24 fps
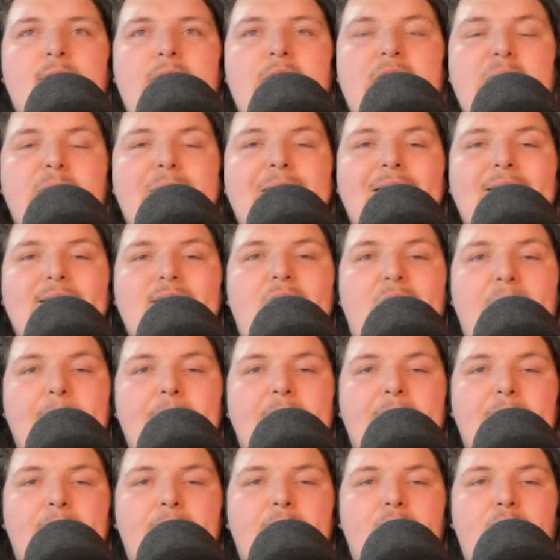Can you be a
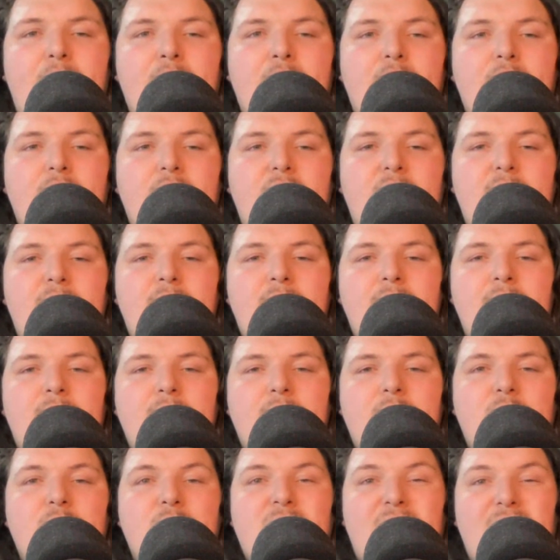top eight player in your team
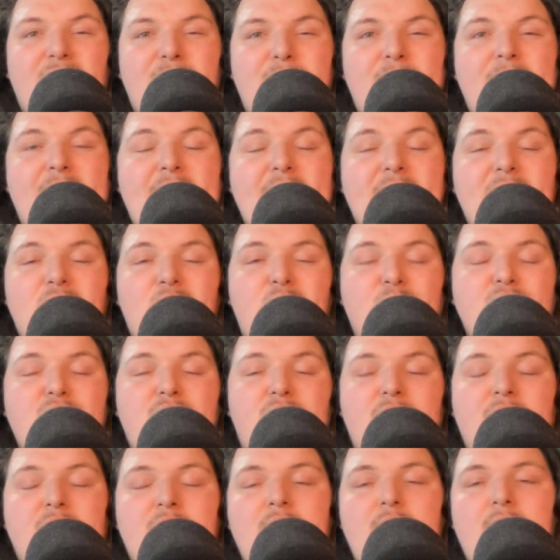in terms of impact, in terms
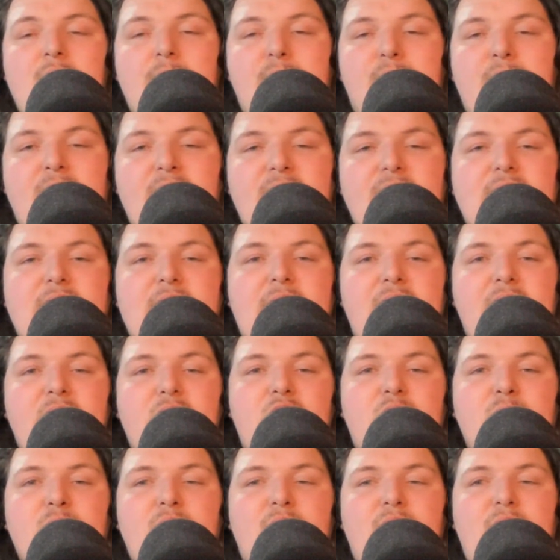of play style,
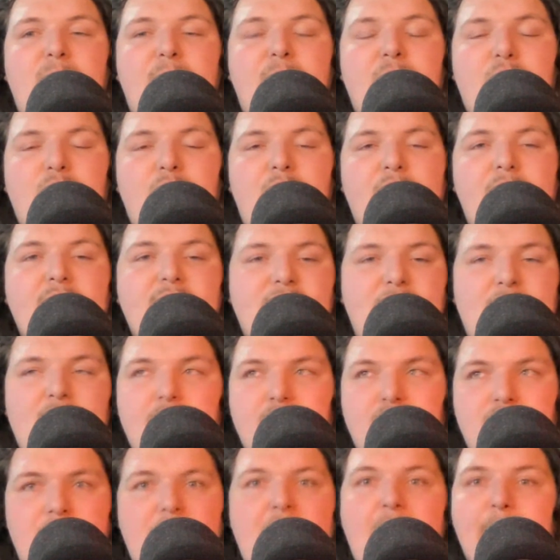in terms of helping your offense?
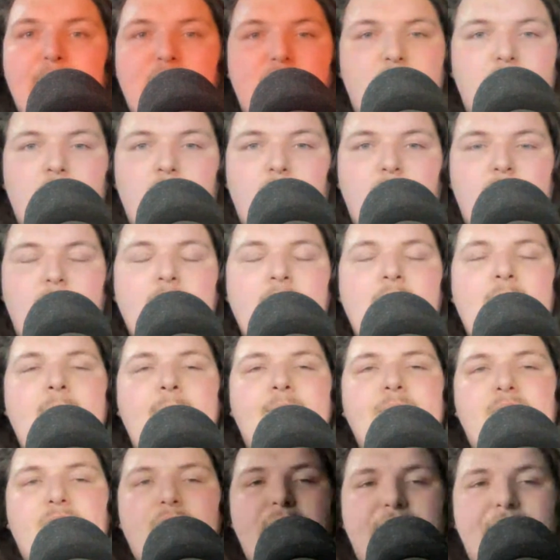Absolutely.
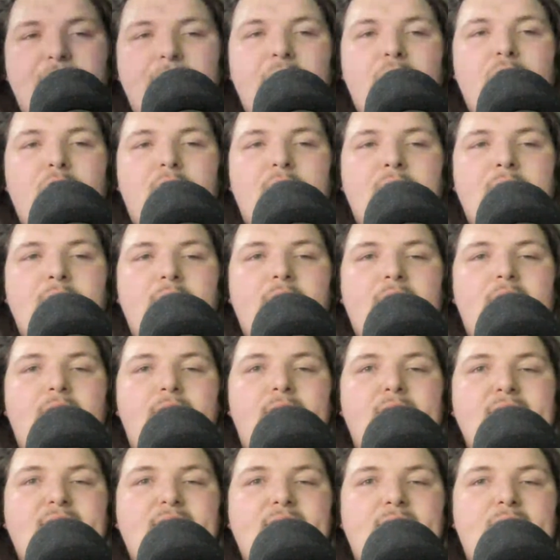And the Thunder clearly
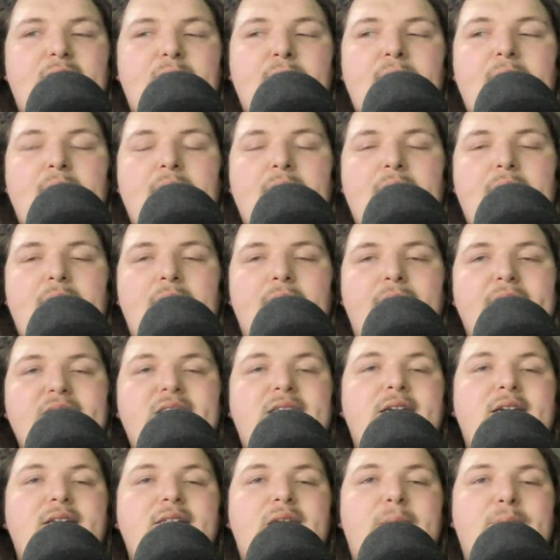invested in him and
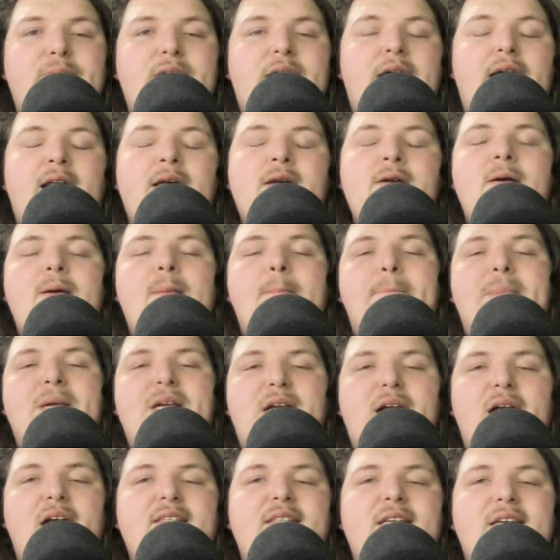invested in his upside
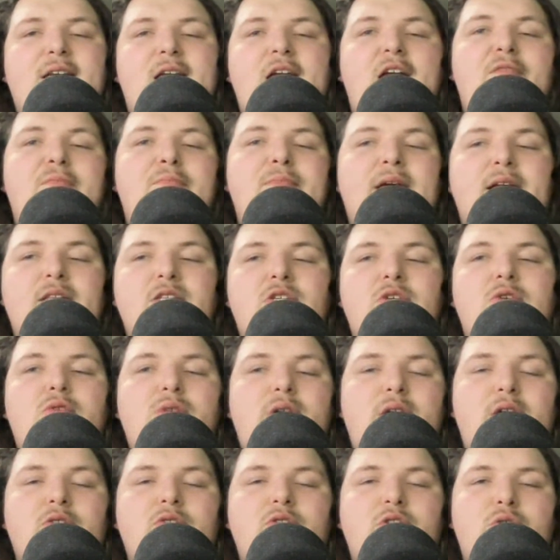because they gave him that
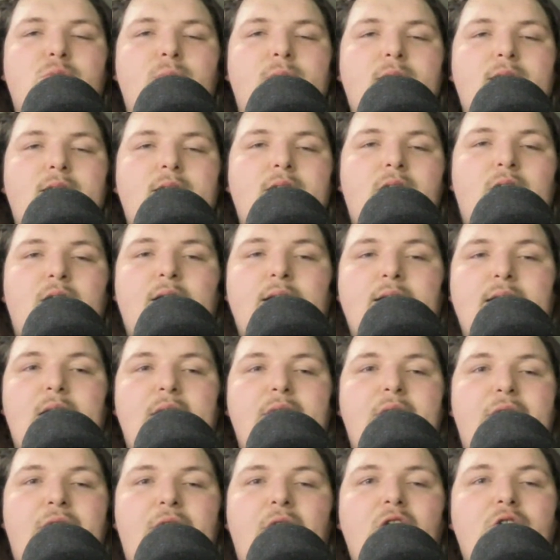two-year, two-way deal.
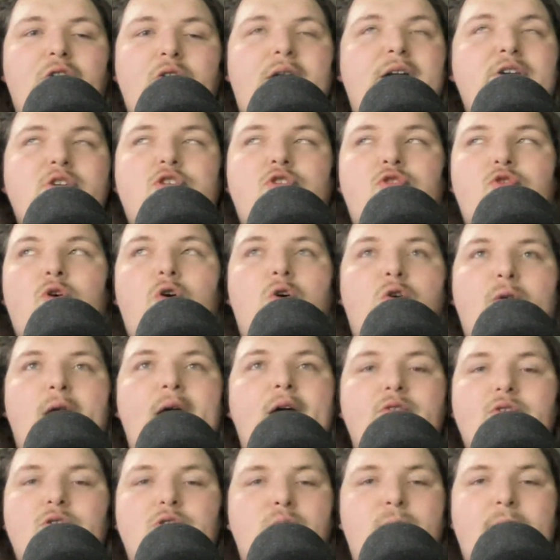Again, the Thunder did not just throw
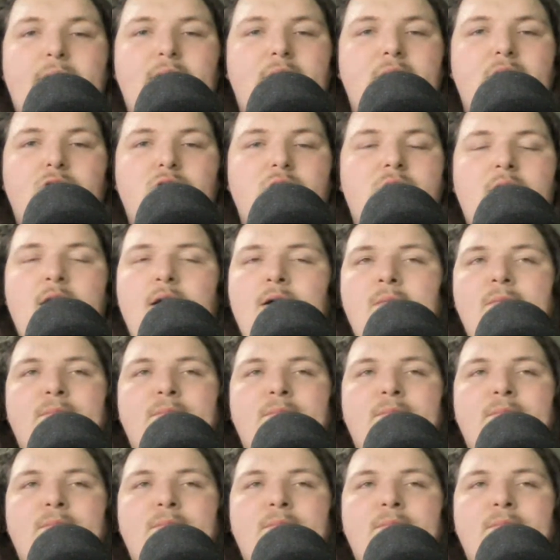around two-way deals.